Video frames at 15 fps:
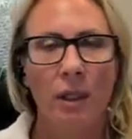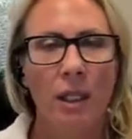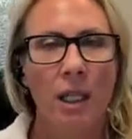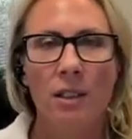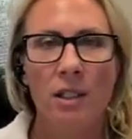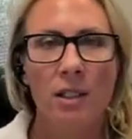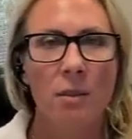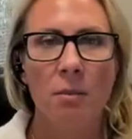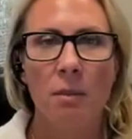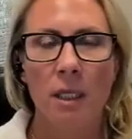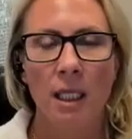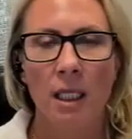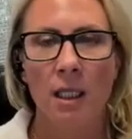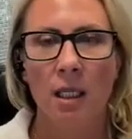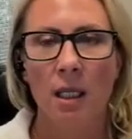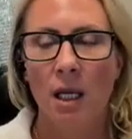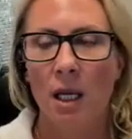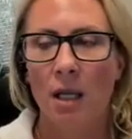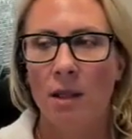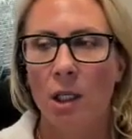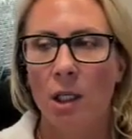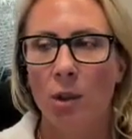but that doesn't mean
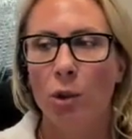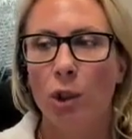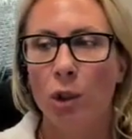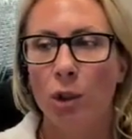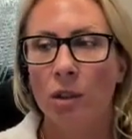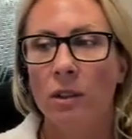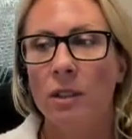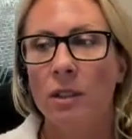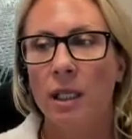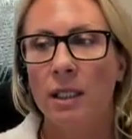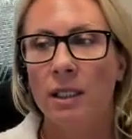that you shouldn't